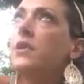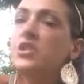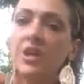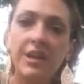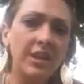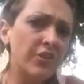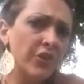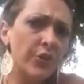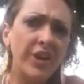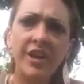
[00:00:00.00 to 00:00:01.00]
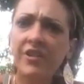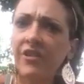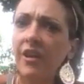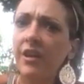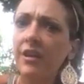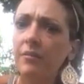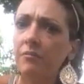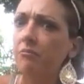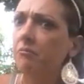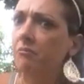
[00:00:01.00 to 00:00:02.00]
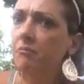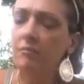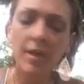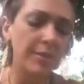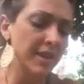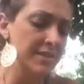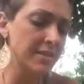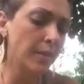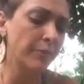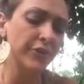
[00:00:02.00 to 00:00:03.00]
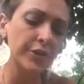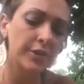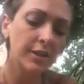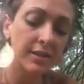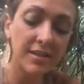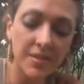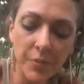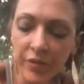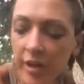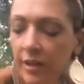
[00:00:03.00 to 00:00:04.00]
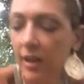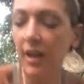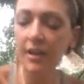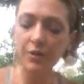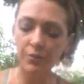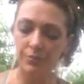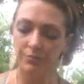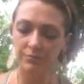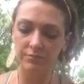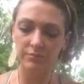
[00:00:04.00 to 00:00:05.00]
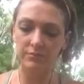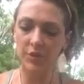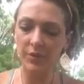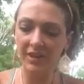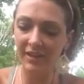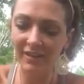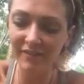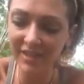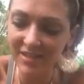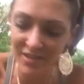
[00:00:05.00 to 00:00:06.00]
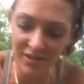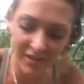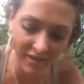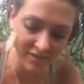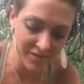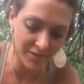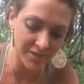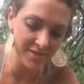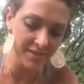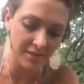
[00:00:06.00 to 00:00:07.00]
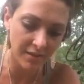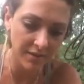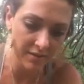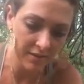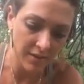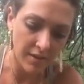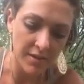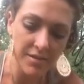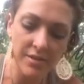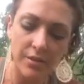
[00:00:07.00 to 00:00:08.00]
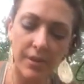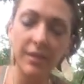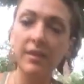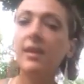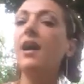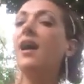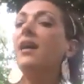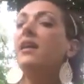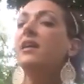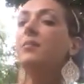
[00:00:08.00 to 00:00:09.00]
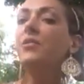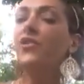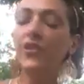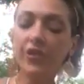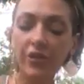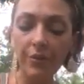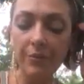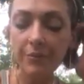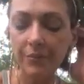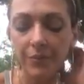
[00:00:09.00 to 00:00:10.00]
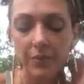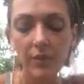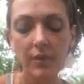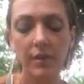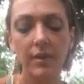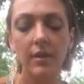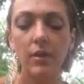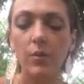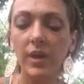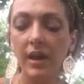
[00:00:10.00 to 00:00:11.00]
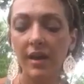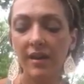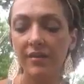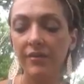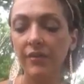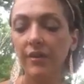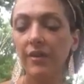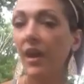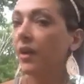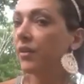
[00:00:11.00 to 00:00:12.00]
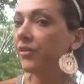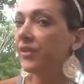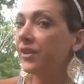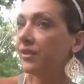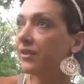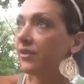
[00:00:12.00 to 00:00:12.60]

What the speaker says: Chinese zodiac sign. Maybe that's helpful. Let's move on. I don't know what any of these are here, so let's see. So in the I am position, we have the Hierophant.